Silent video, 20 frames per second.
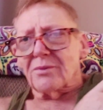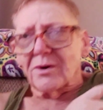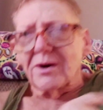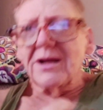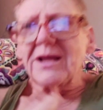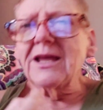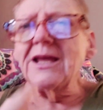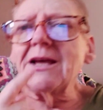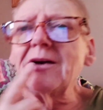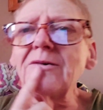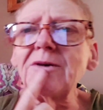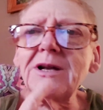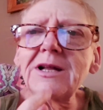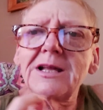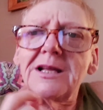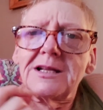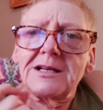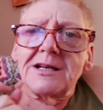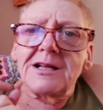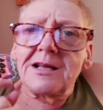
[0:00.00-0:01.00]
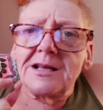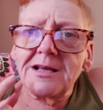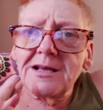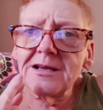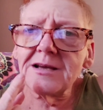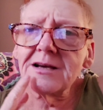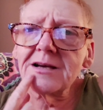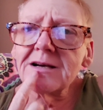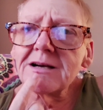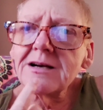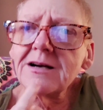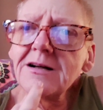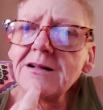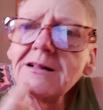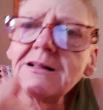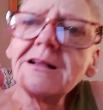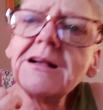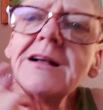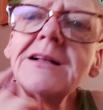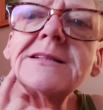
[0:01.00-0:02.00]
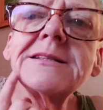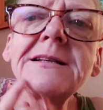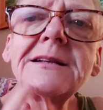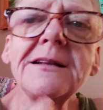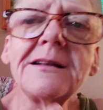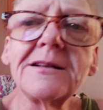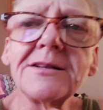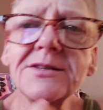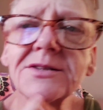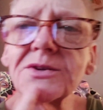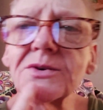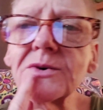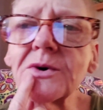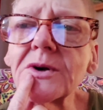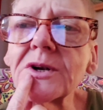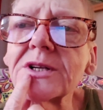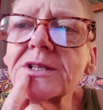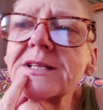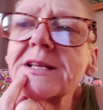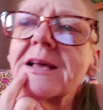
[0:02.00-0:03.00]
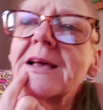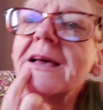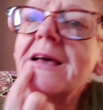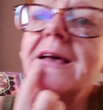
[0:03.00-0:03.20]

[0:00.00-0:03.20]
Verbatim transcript: breaking out in all kinds of little sores